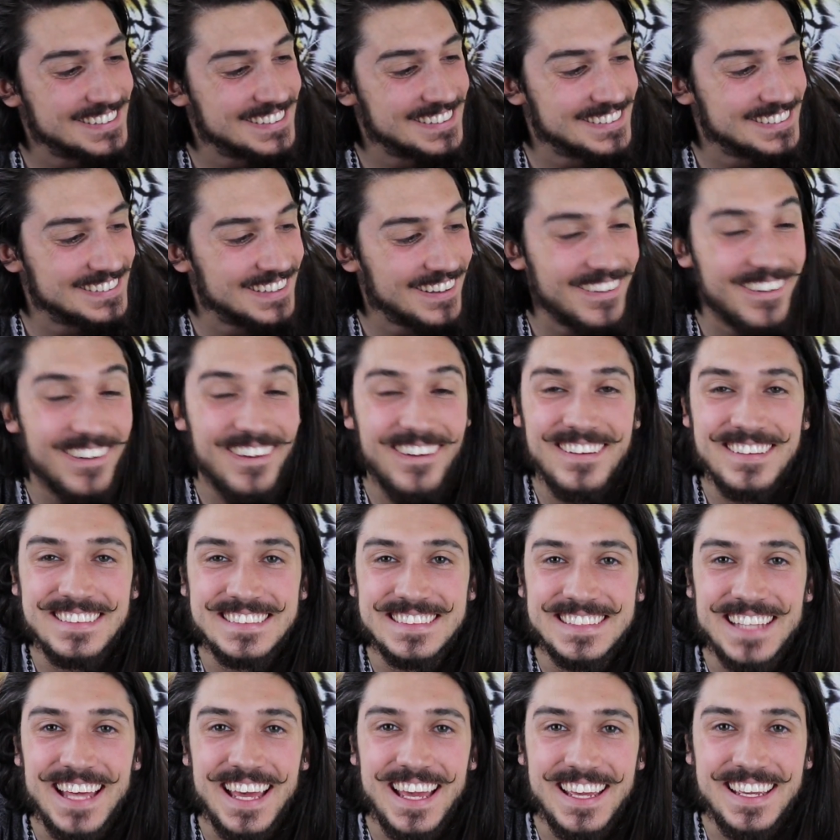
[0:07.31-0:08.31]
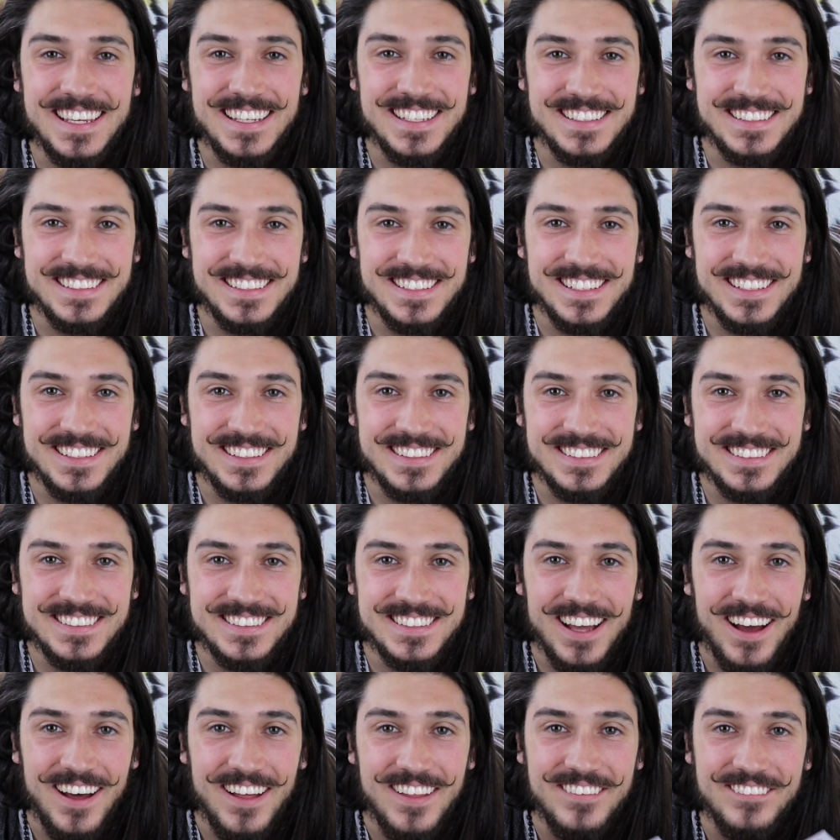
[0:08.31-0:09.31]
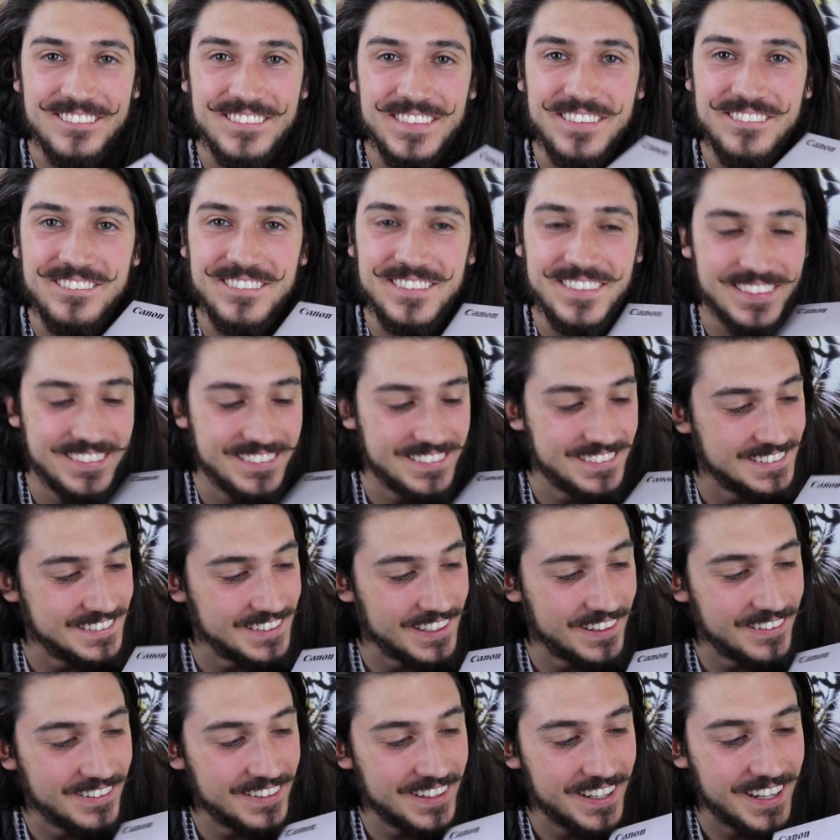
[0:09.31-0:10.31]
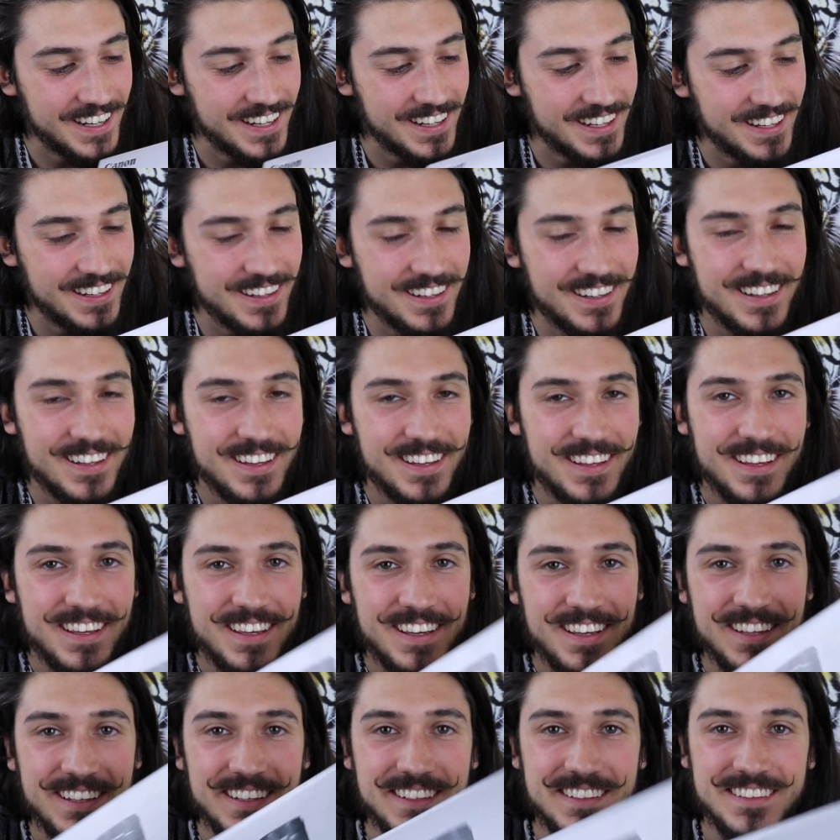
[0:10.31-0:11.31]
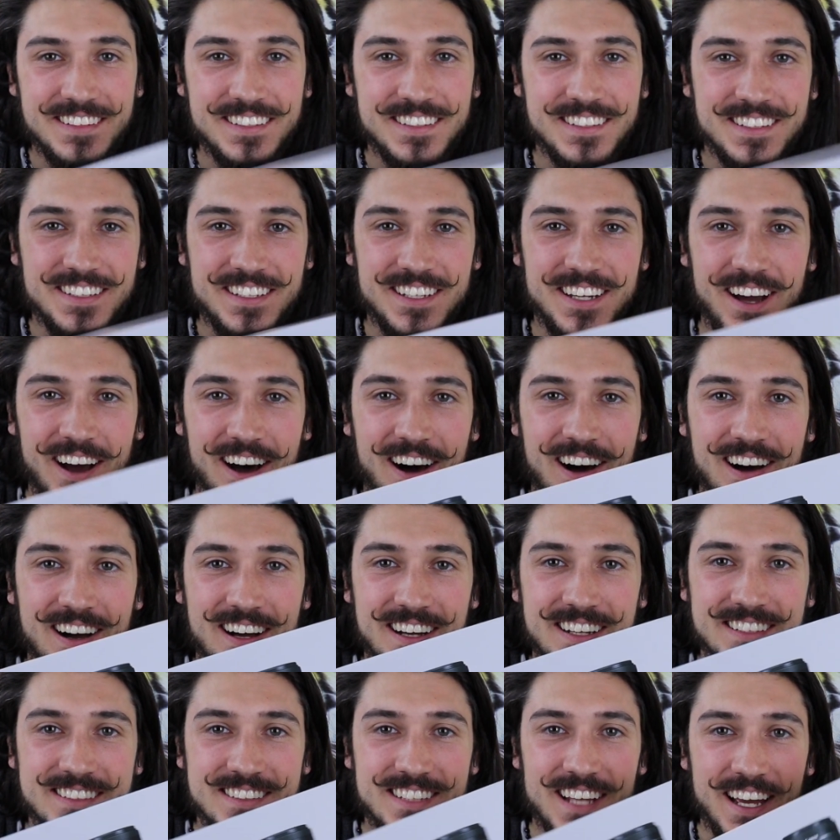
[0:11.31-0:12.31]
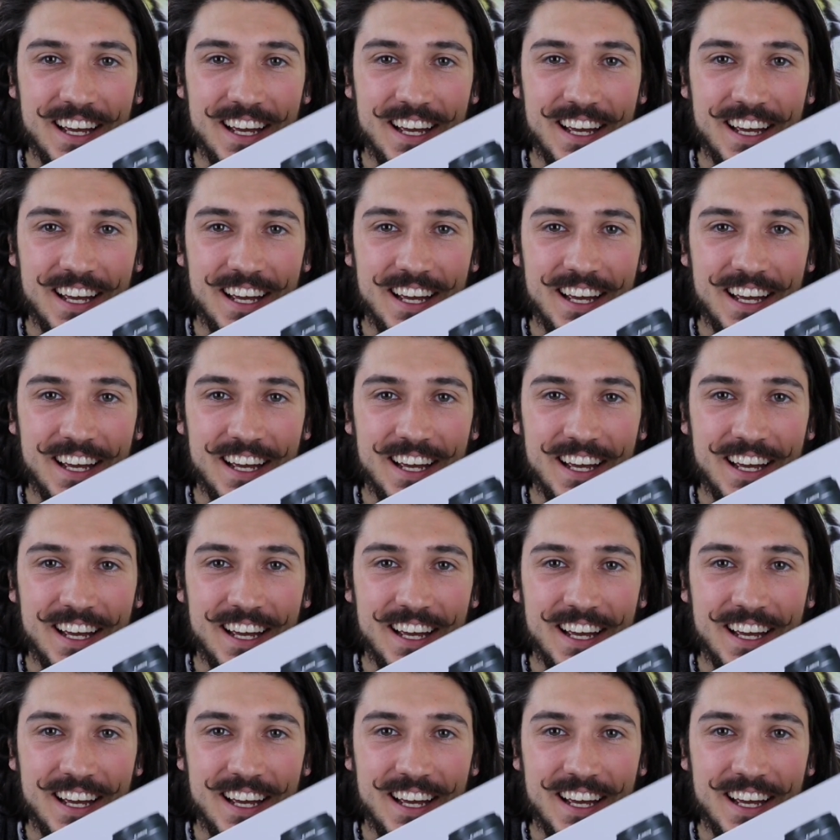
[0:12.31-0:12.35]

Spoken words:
So, thank you to all the people who donated to the cause.